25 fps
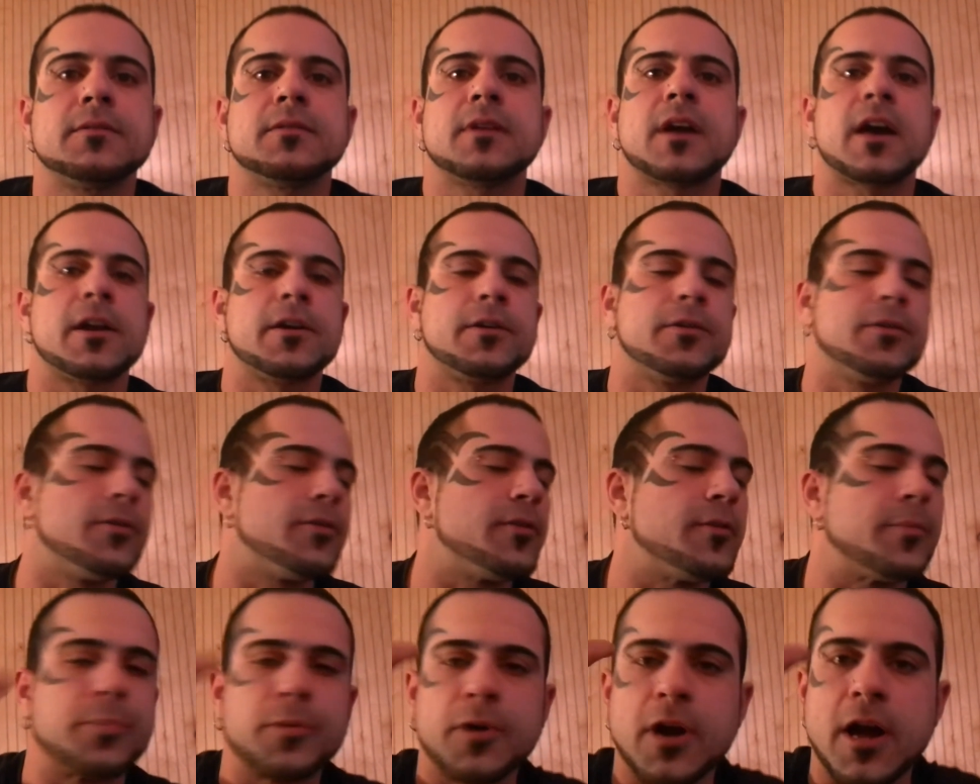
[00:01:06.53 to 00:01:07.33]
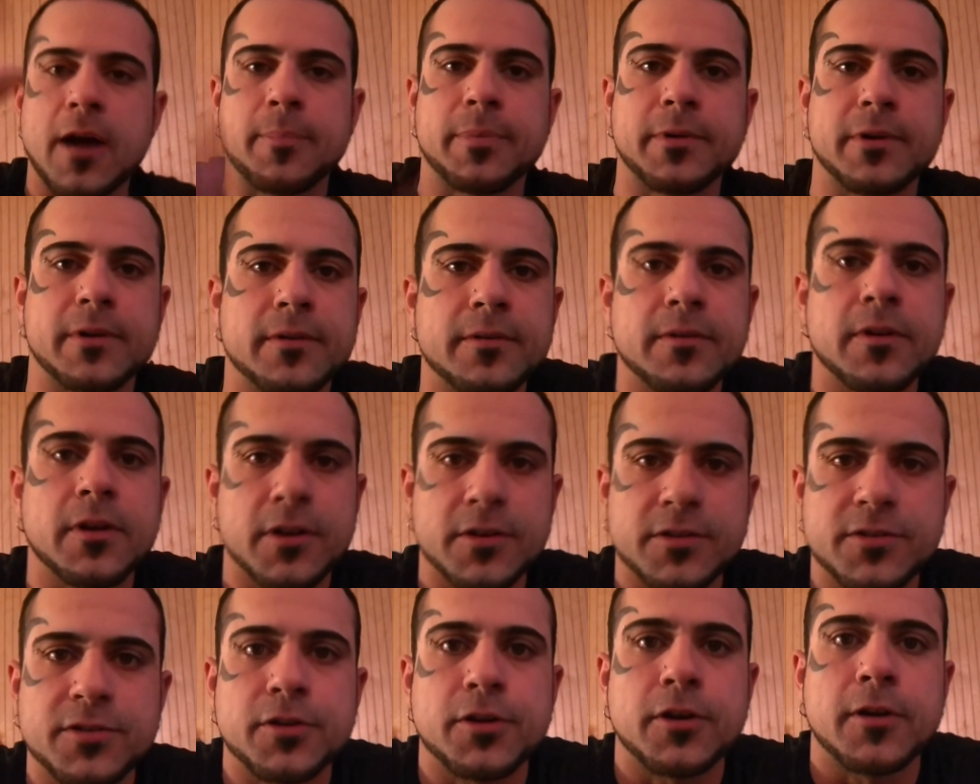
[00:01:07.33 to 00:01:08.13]
I don't know the proper
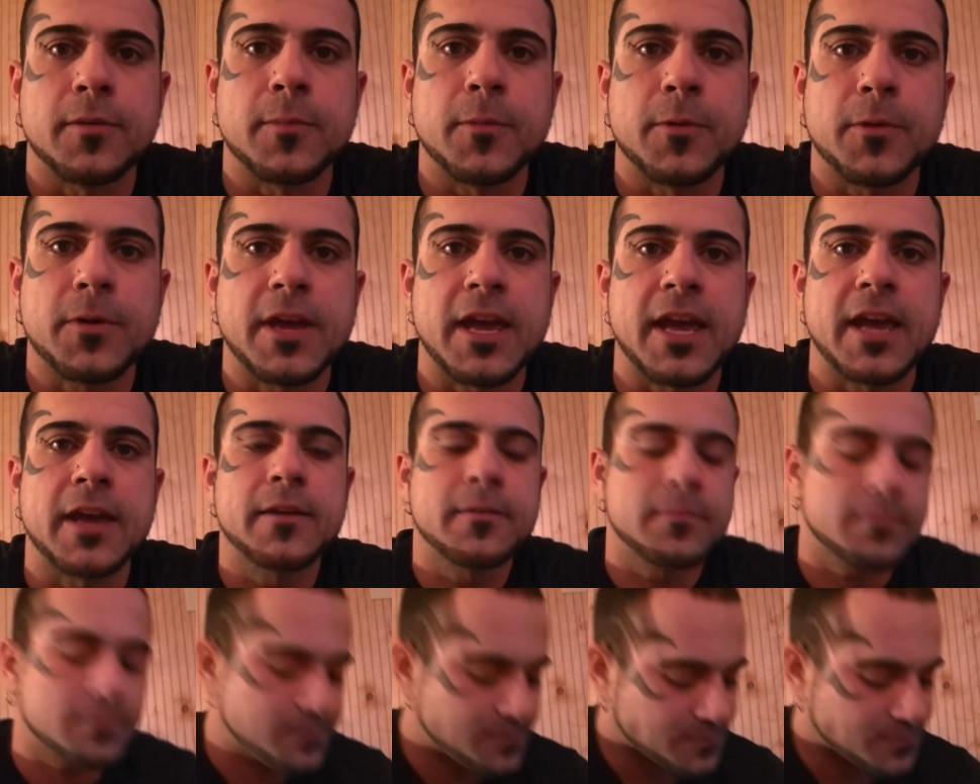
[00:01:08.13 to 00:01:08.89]
term, okay?